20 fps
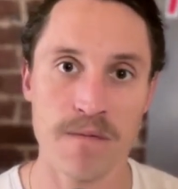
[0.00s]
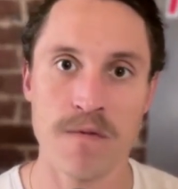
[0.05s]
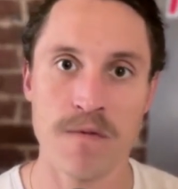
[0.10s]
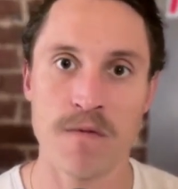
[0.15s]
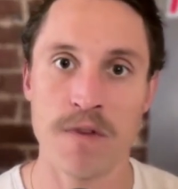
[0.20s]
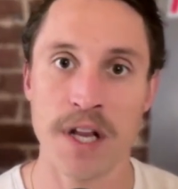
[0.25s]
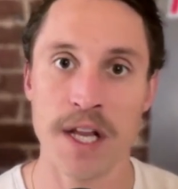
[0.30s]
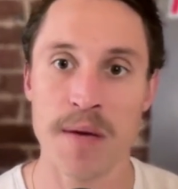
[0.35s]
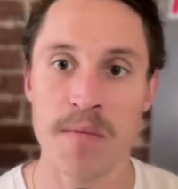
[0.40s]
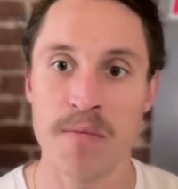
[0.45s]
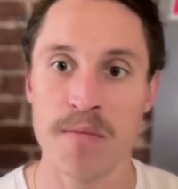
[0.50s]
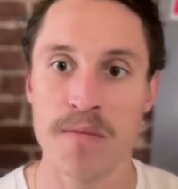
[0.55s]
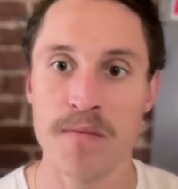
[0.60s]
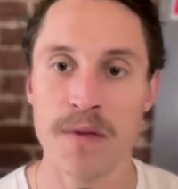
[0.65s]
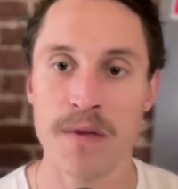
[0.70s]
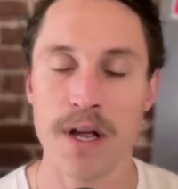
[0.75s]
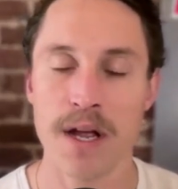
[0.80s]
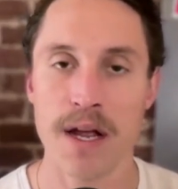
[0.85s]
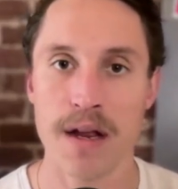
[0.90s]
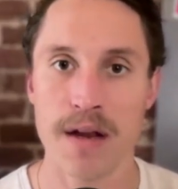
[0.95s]
really
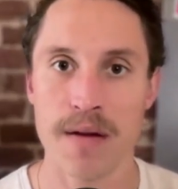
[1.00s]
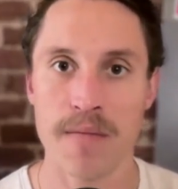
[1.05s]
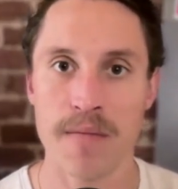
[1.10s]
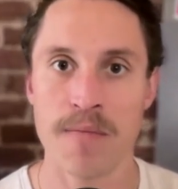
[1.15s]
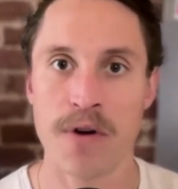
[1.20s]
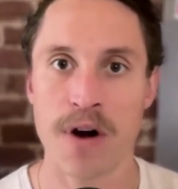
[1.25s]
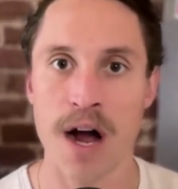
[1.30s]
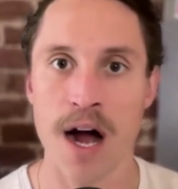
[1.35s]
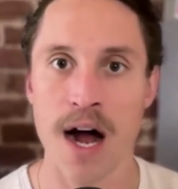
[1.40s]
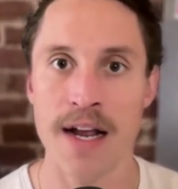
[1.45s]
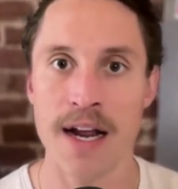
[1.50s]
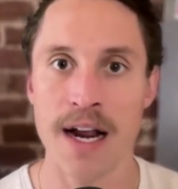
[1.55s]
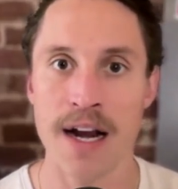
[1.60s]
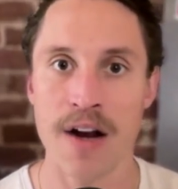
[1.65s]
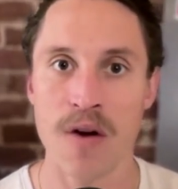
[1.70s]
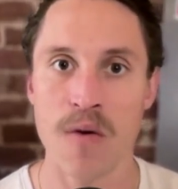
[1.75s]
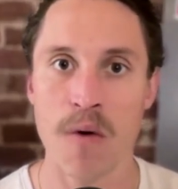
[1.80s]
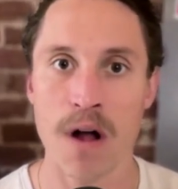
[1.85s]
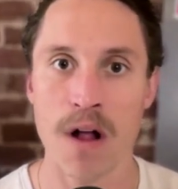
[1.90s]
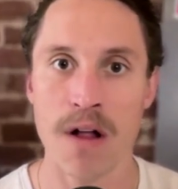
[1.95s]
broad
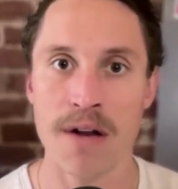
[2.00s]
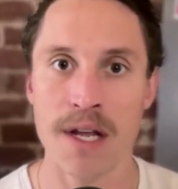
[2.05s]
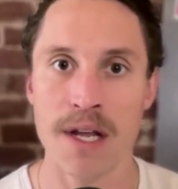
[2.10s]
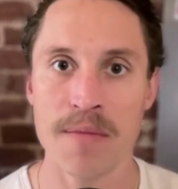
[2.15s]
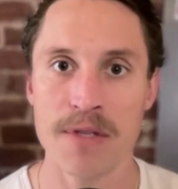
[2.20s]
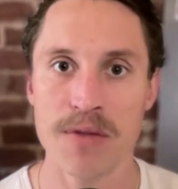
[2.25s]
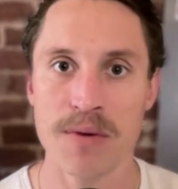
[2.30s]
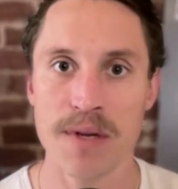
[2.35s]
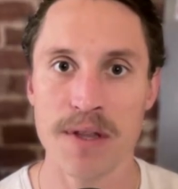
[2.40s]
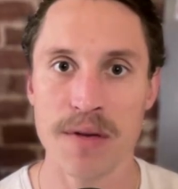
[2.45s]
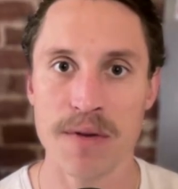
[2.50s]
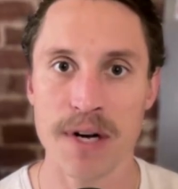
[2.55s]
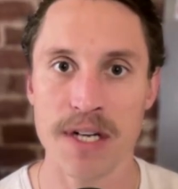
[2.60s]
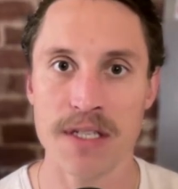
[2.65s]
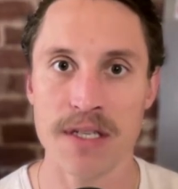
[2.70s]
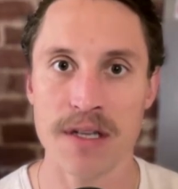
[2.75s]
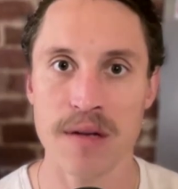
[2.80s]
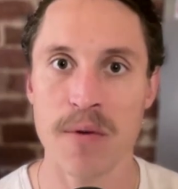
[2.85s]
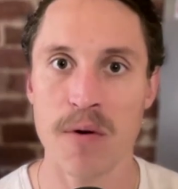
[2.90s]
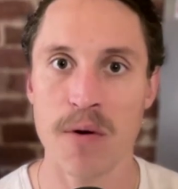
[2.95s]
inequality between the
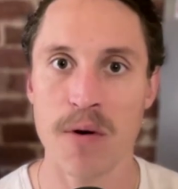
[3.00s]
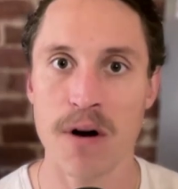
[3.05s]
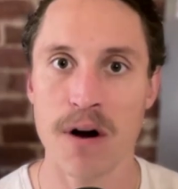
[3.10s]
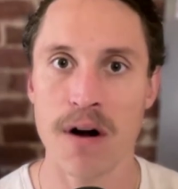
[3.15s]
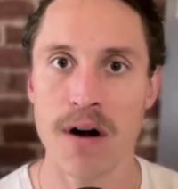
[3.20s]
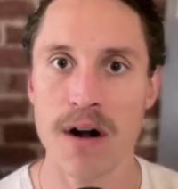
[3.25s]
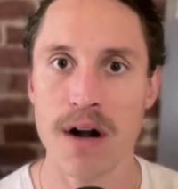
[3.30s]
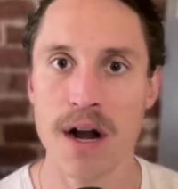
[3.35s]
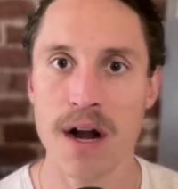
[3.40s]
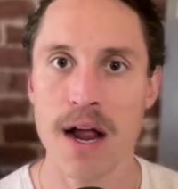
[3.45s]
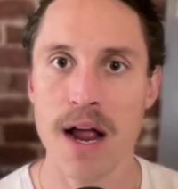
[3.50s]
rich and the poor,